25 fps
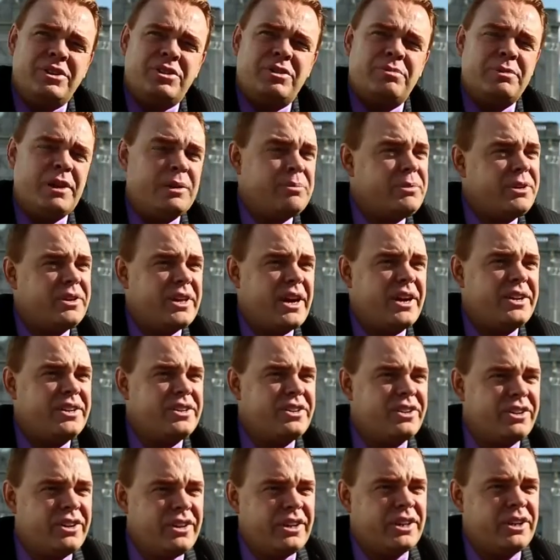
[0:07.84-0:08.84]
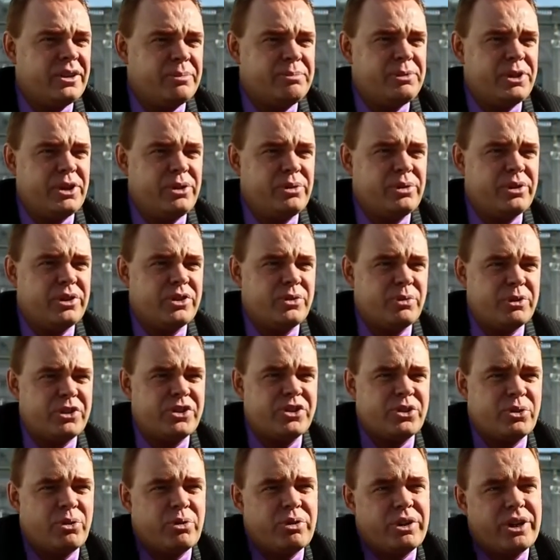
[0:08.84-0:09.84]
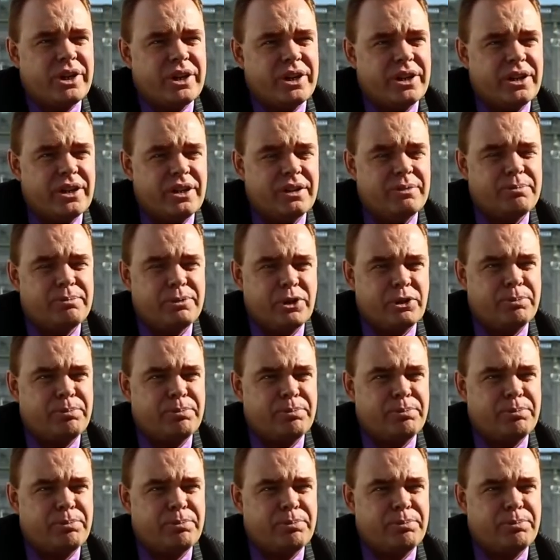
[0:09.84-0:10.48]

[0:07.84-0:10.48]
need to remember that early computers were storing